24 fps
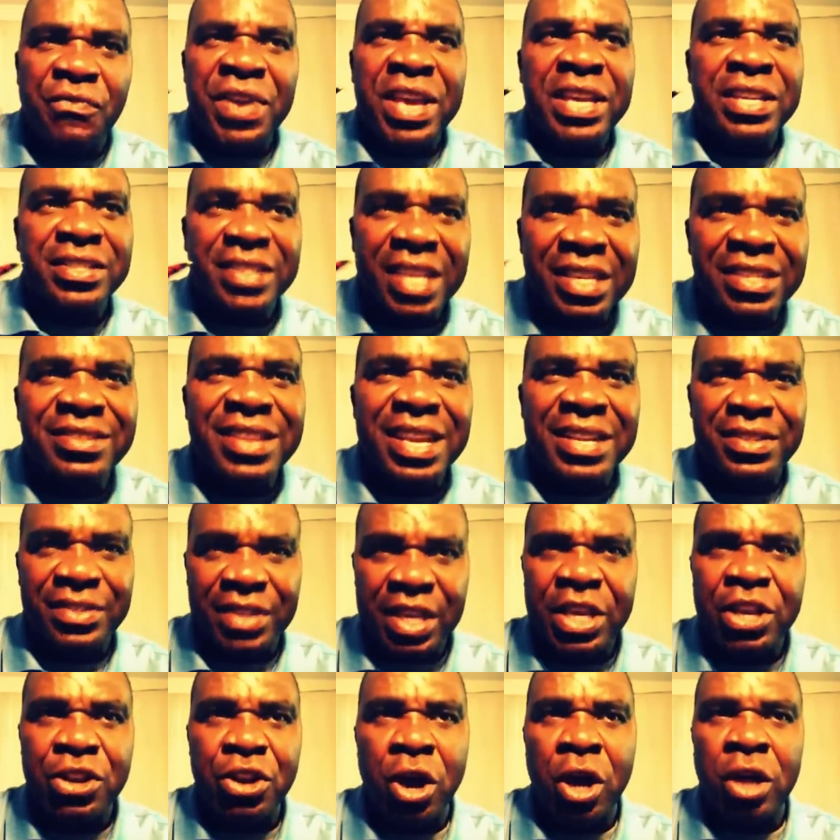of
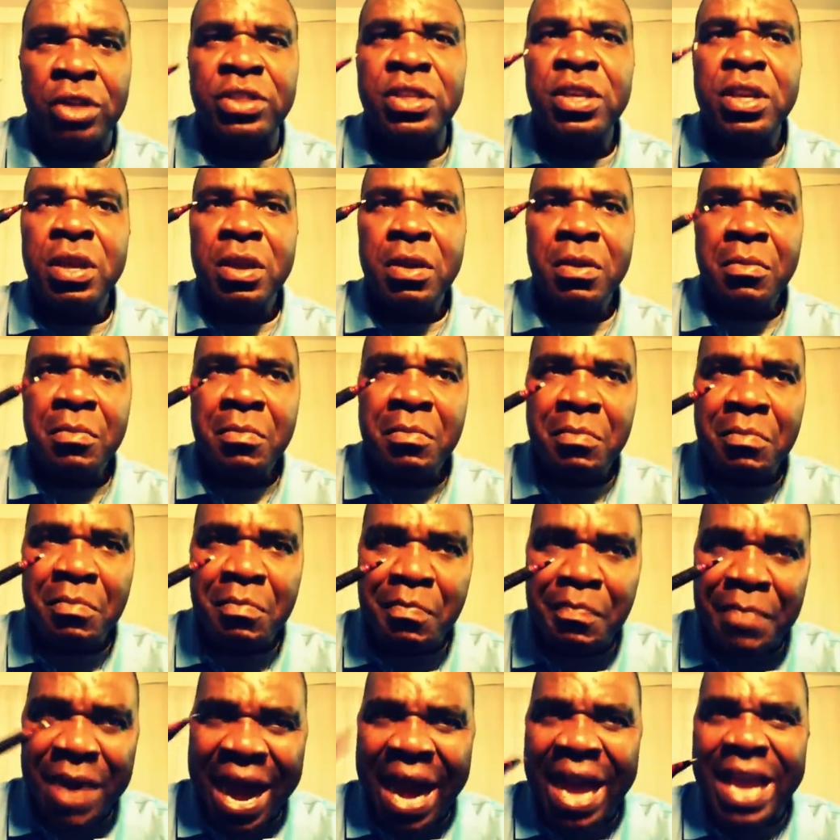existence in us
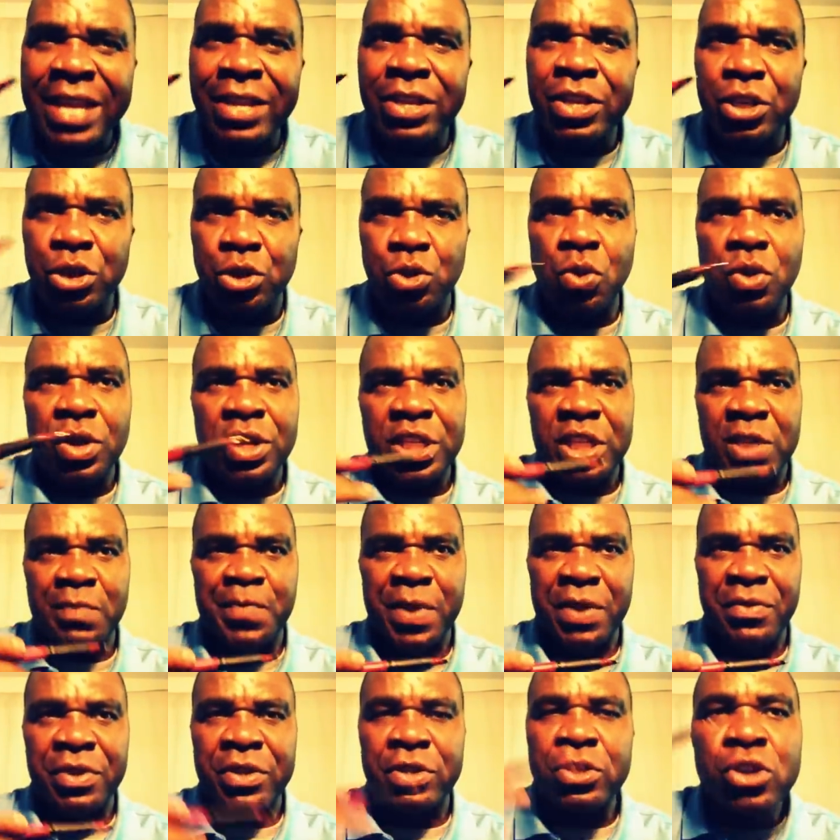by his Holy
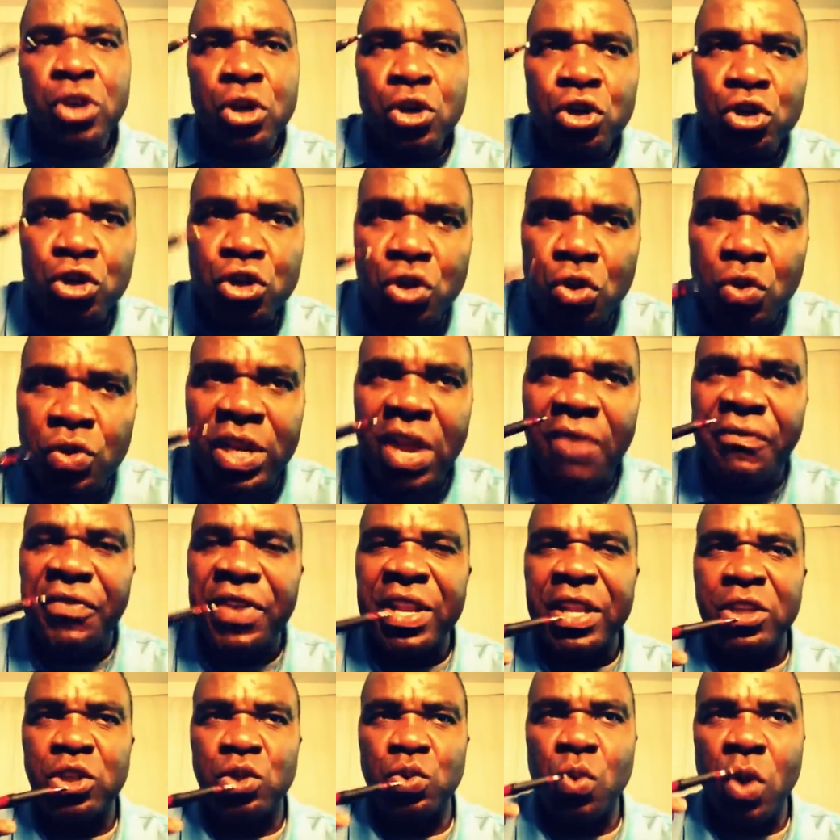Spirit through the
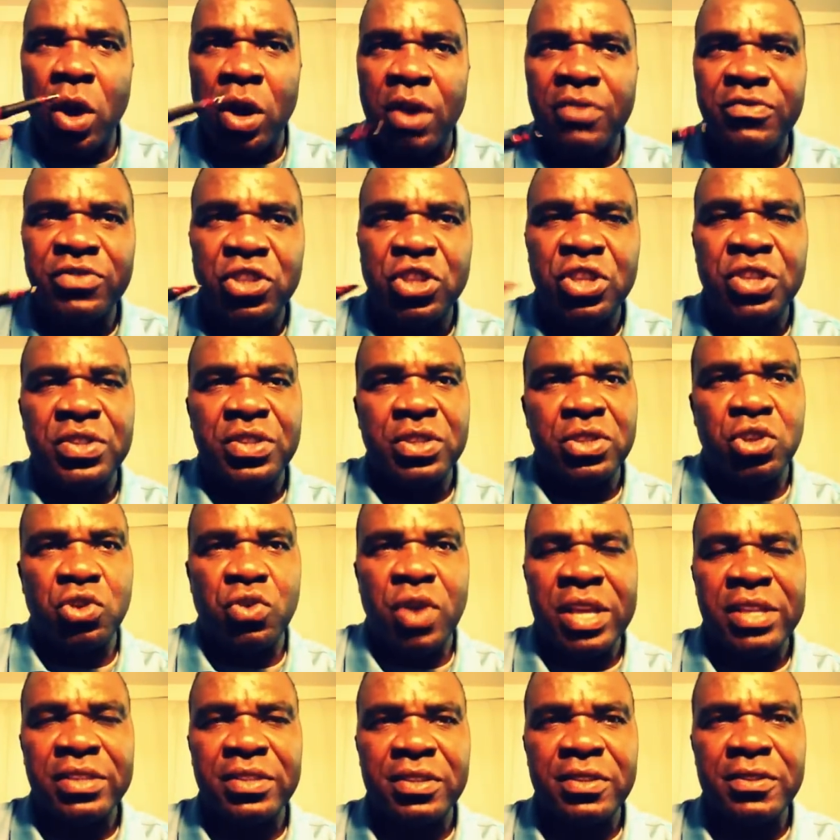finished work of Jesus
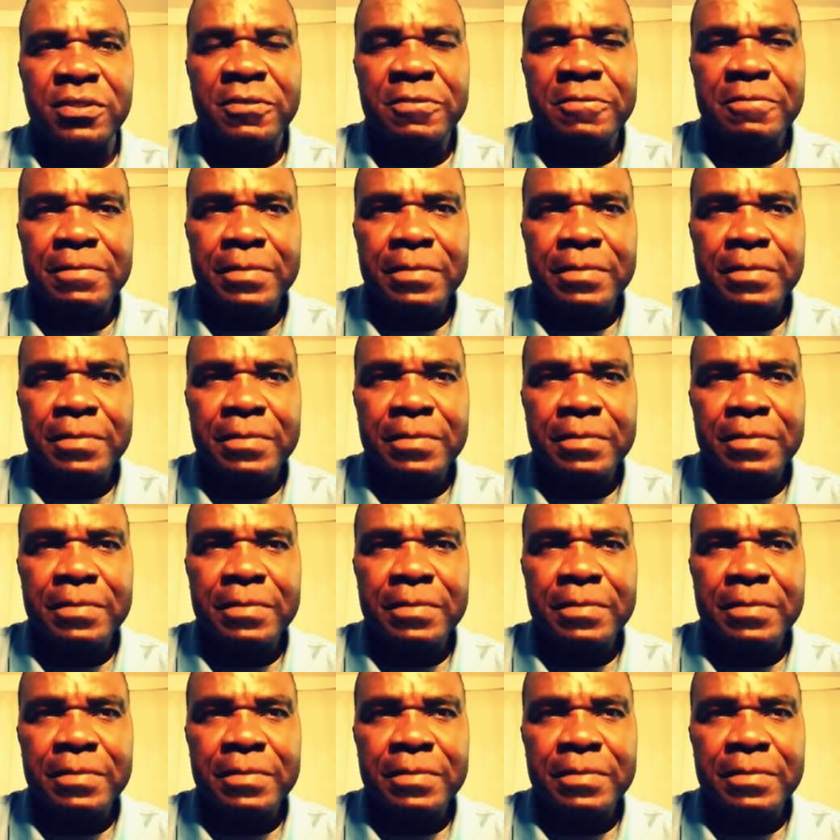Christ.